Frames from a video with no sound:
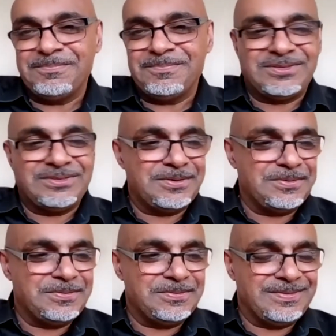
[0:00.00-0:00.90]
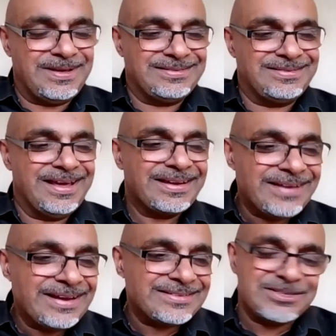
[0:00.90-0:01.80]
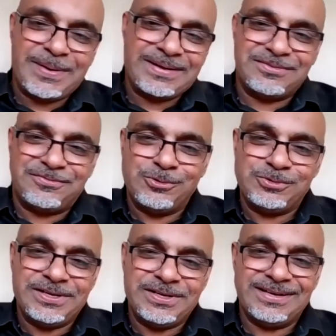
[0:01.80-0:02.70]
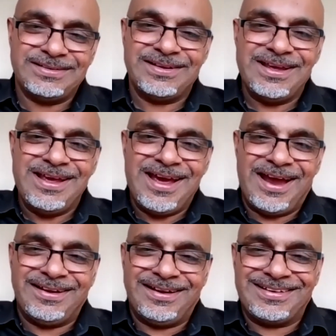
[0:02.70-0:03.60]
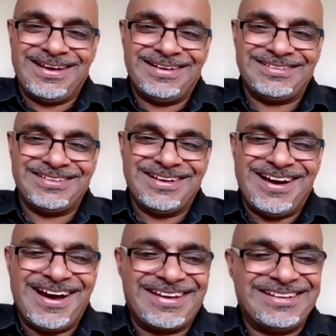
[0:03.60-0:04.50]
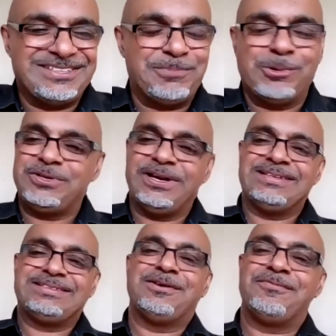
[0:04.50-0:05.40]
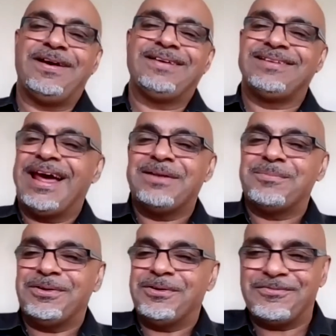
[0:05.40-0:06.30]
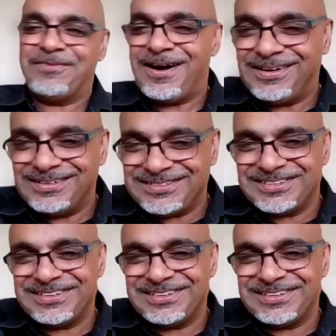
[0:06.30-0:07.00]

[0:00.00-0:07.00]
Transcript: So that takes us back some 40 years. And I guess sport in itself has an element of art.